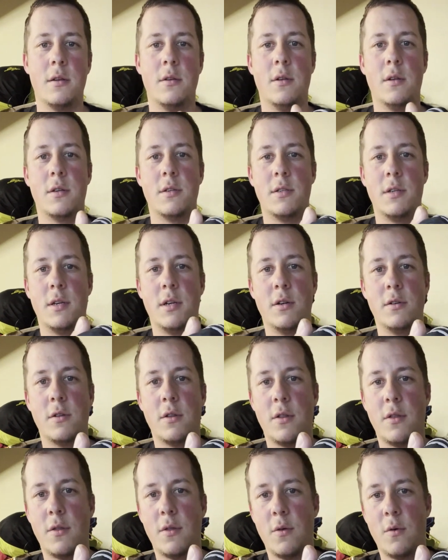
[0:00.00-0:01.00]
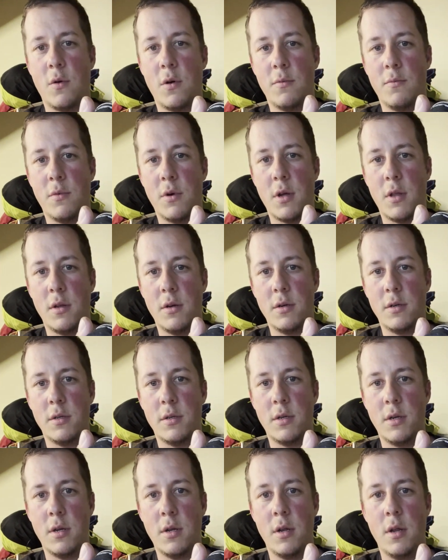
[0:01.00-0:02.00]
You can see here the Thorne Brothers.